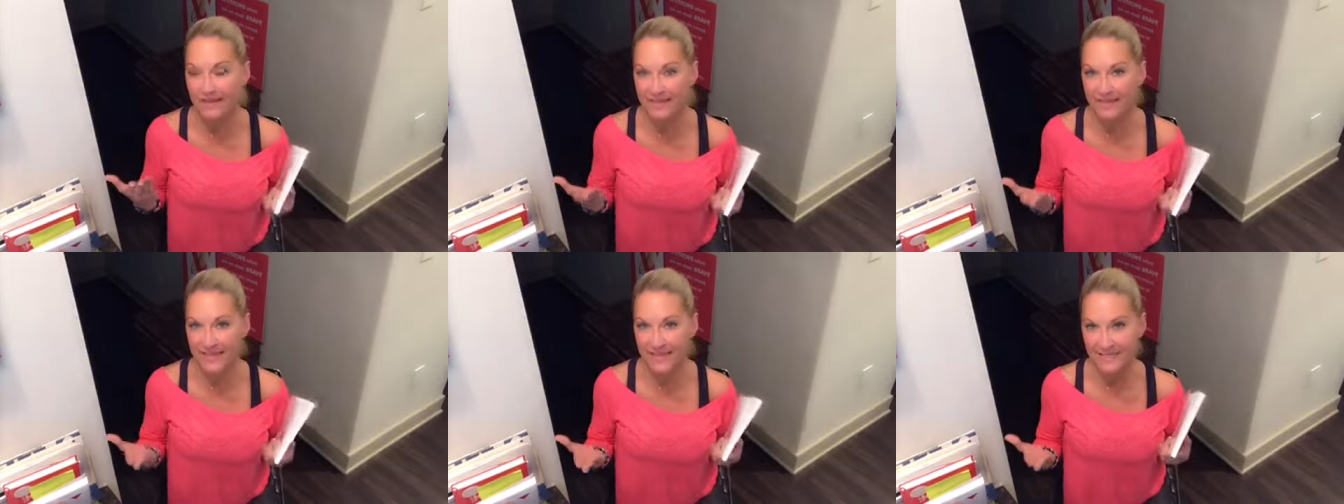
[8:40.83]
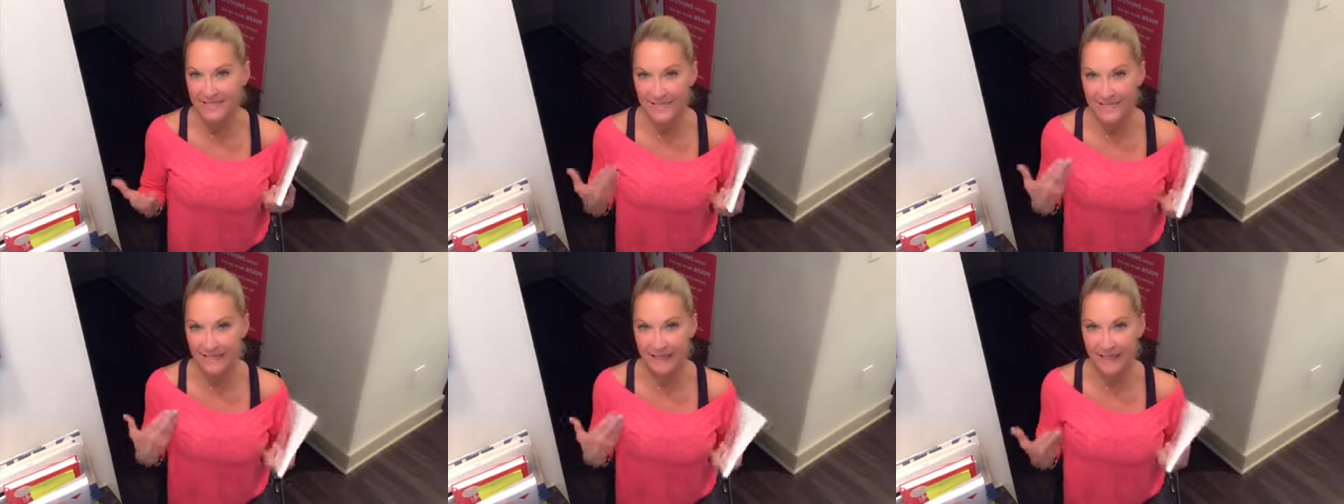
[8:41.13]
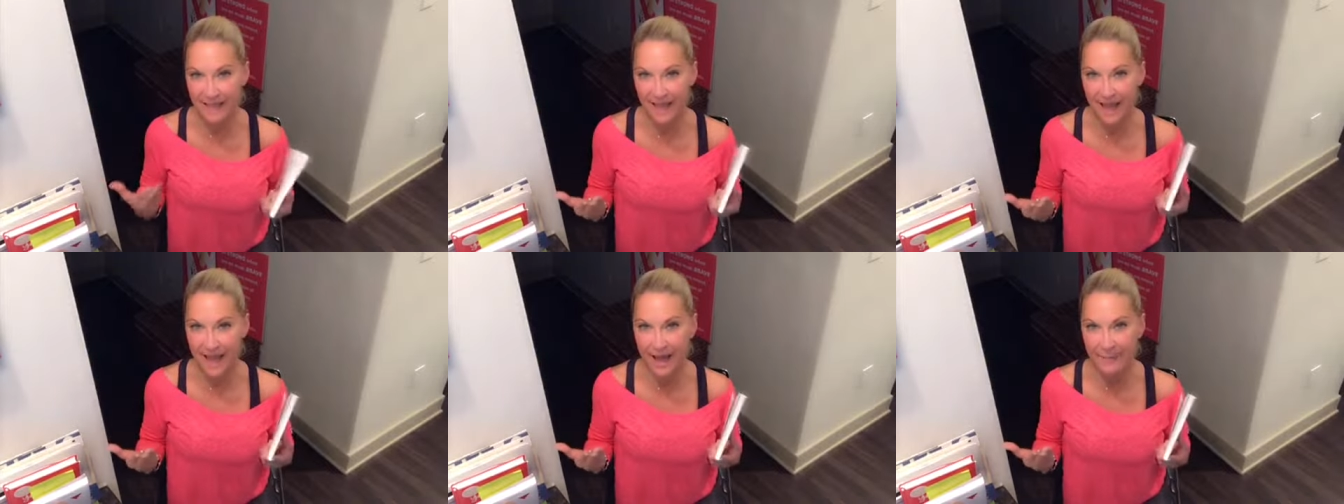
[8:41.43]
in that
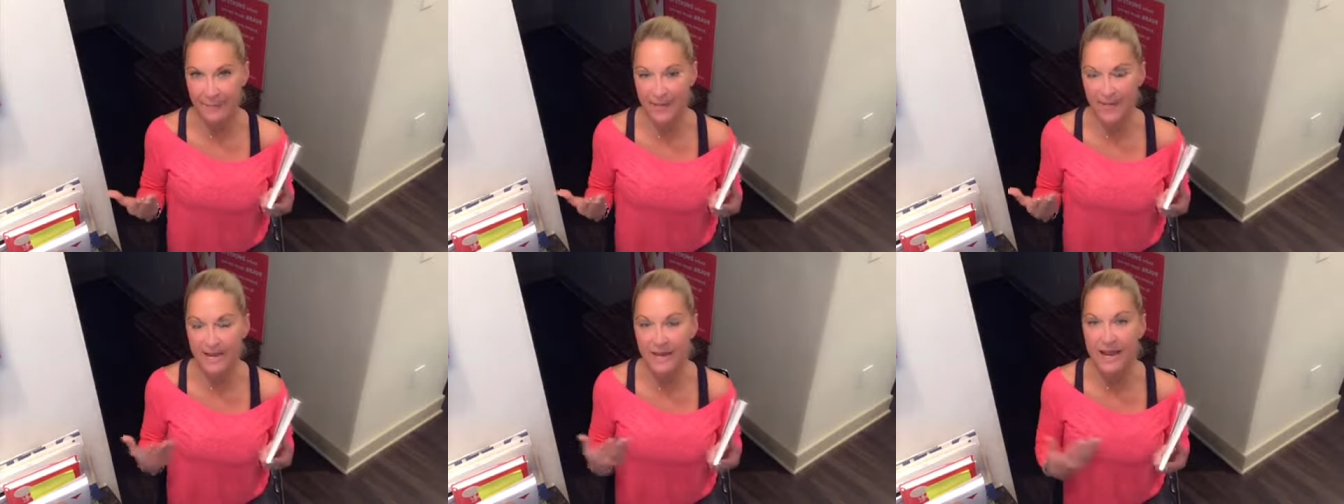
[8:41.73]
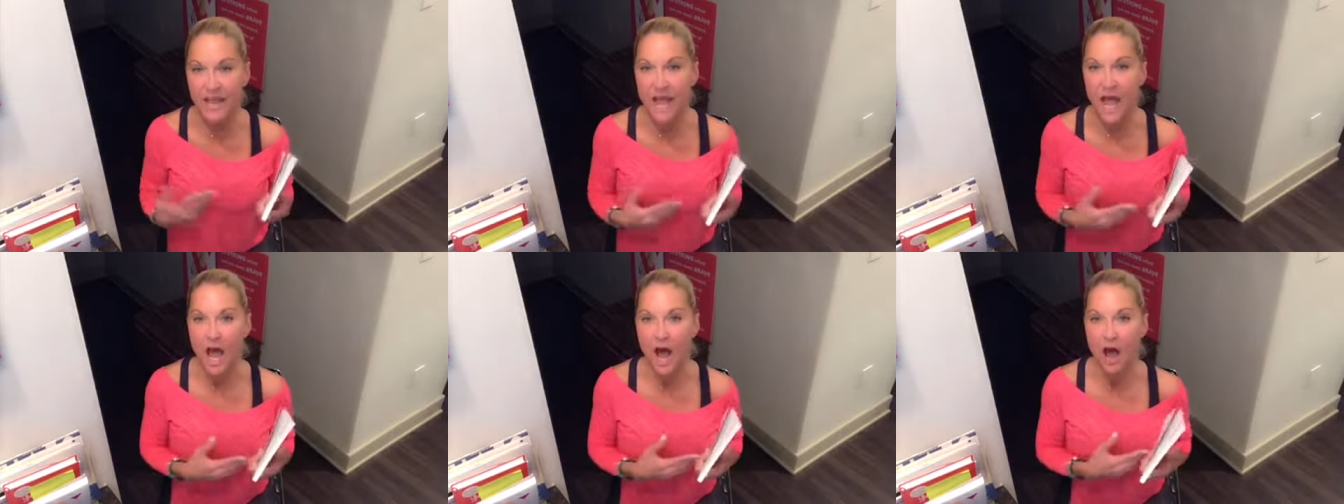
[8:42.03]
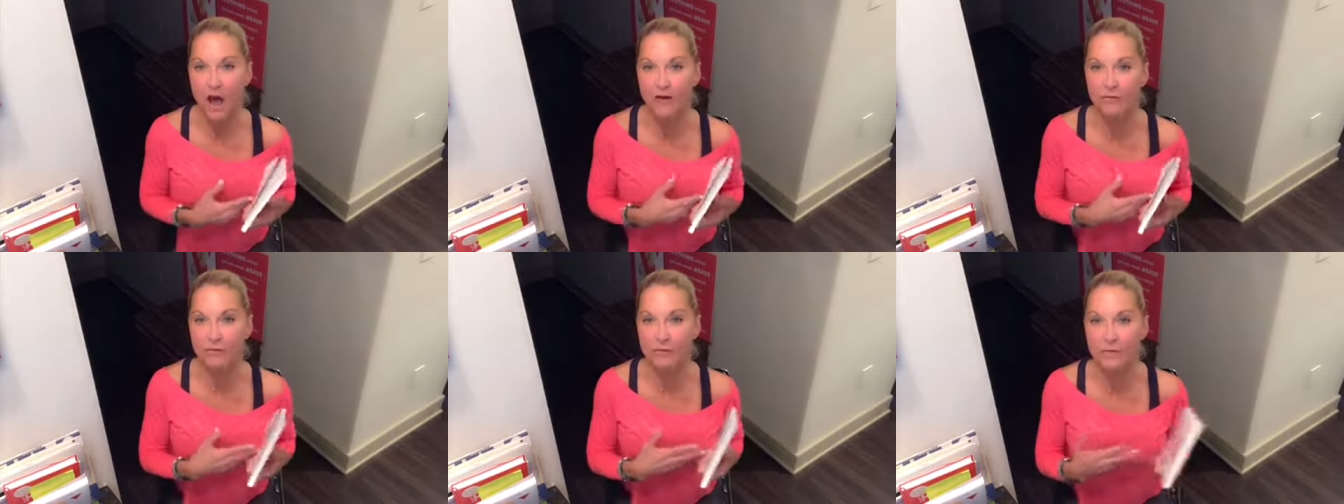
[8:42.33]
daily habit
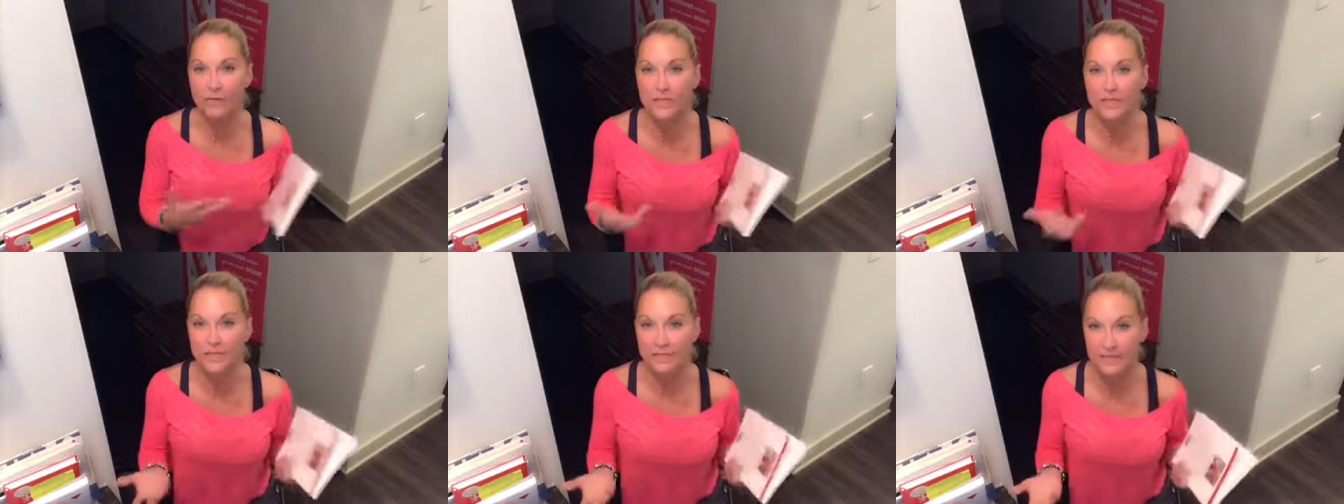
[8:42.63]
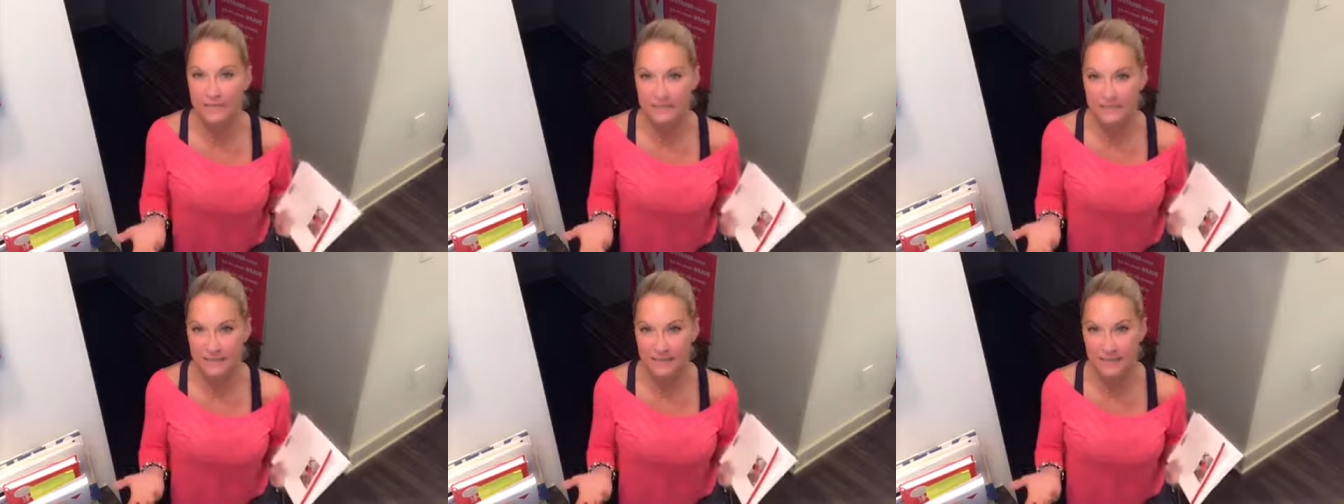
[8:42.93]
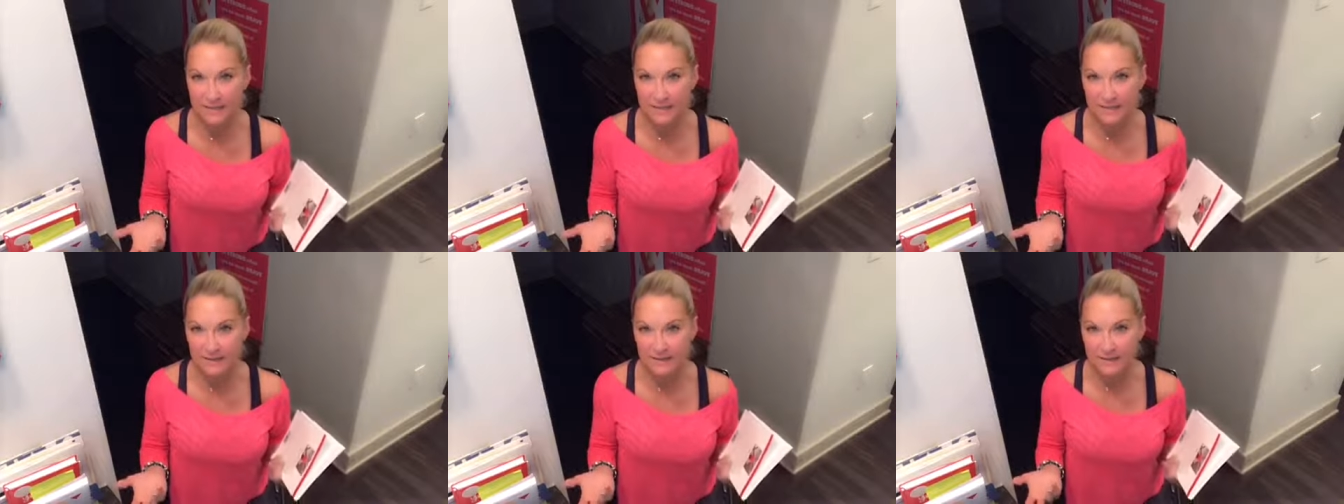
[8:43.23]
of
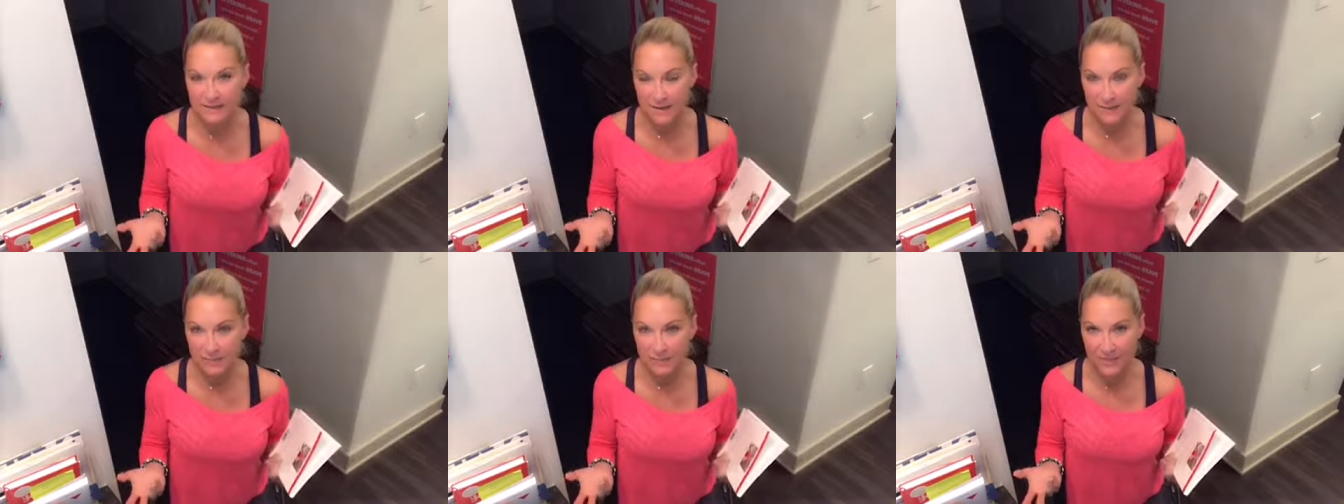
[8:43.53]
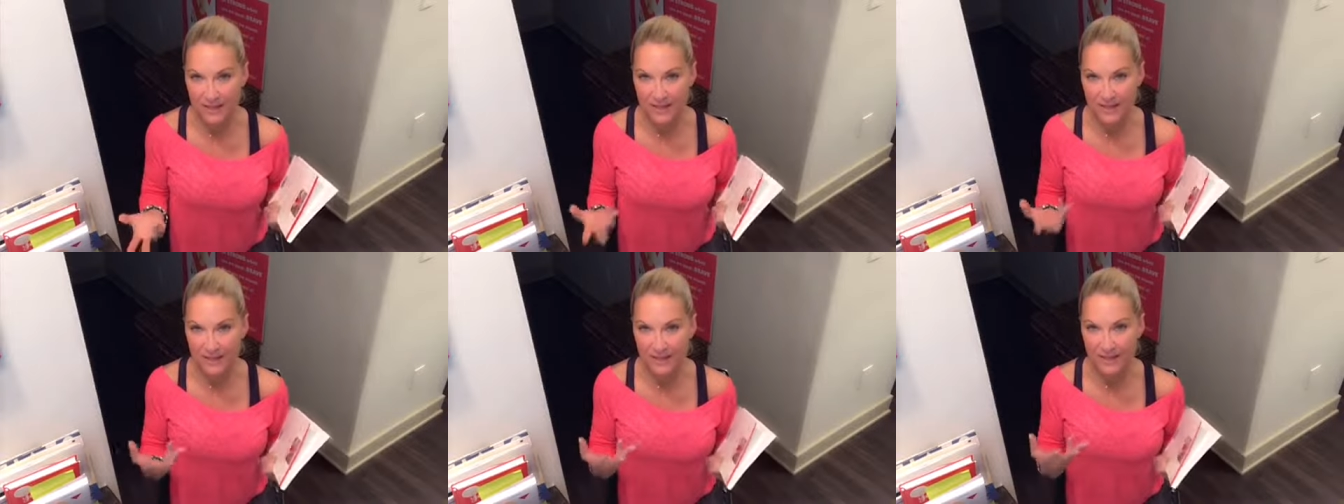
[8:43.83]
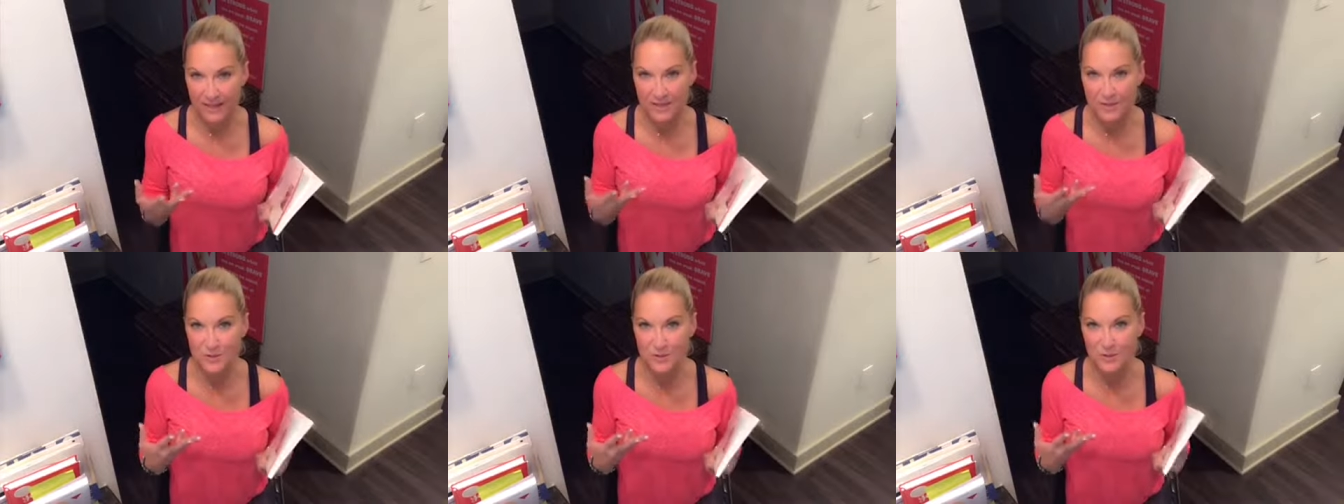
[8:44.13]
releasing
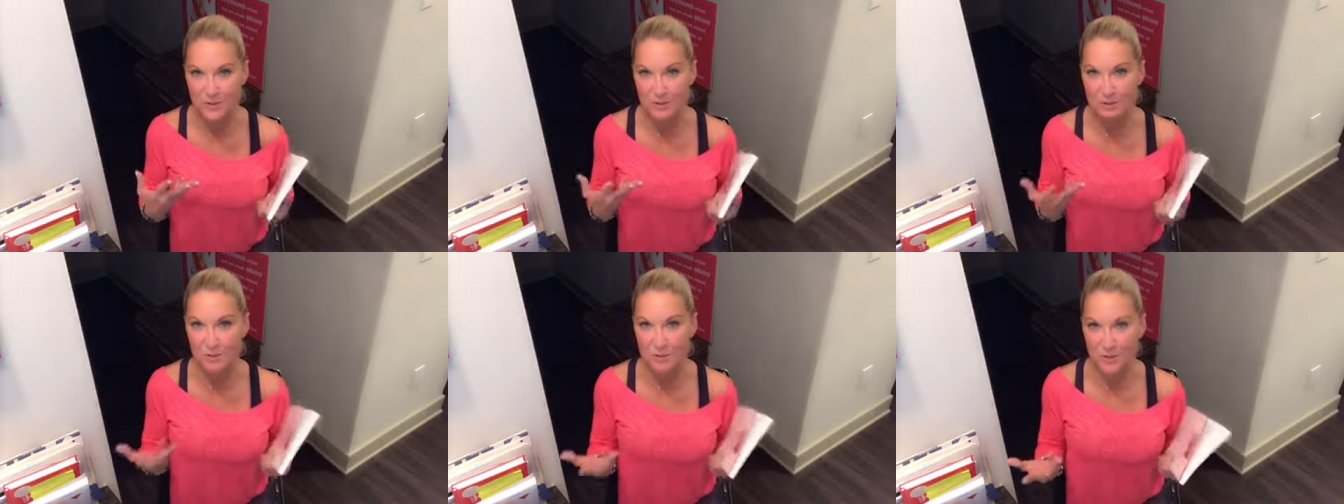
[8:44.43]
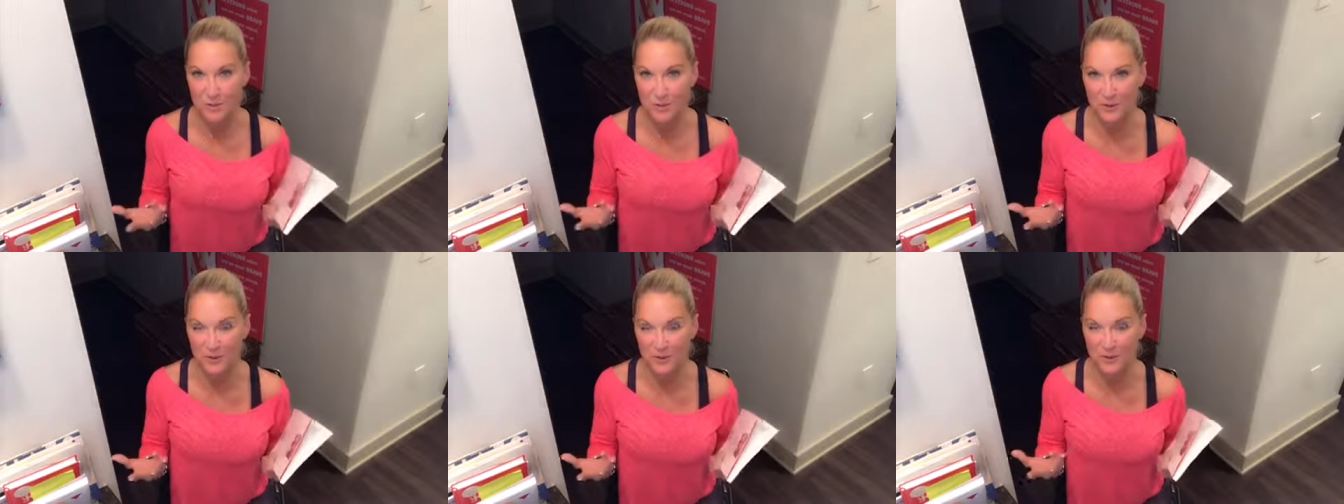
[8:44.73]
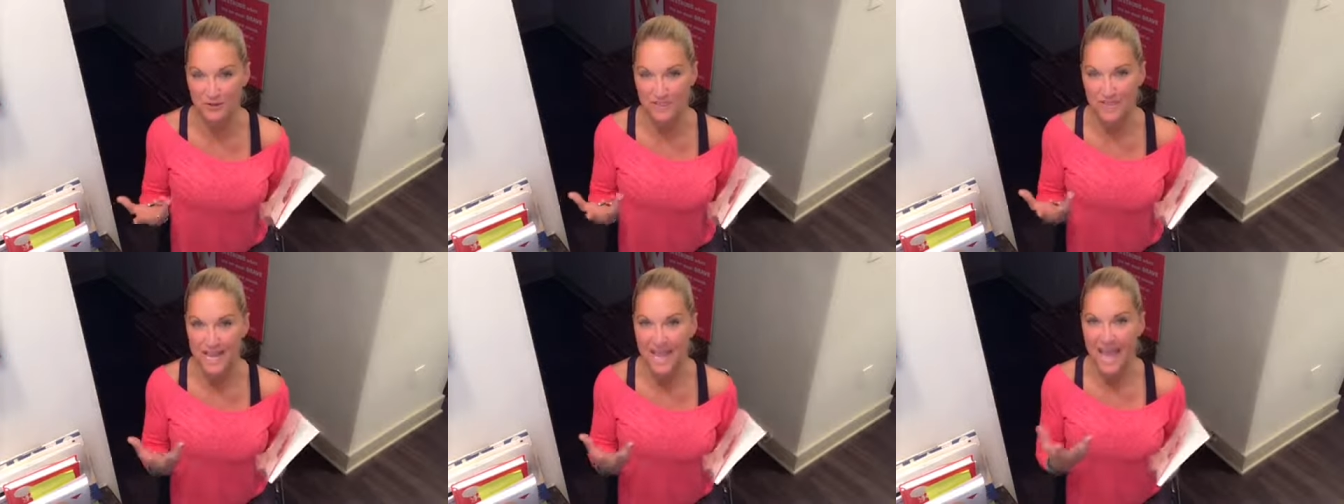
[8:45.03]
something to the
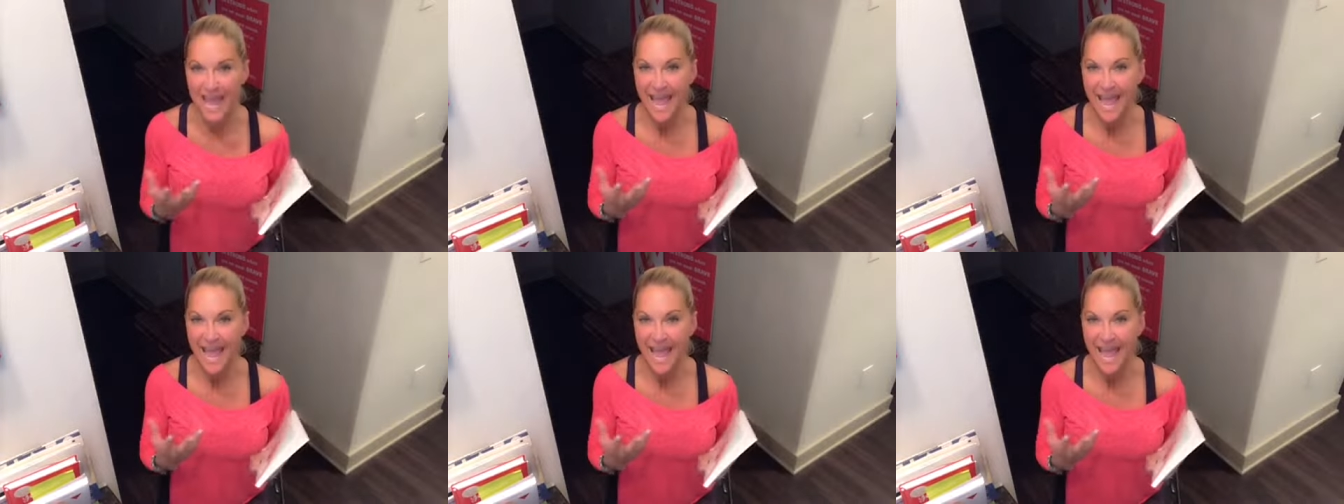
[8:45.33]
world,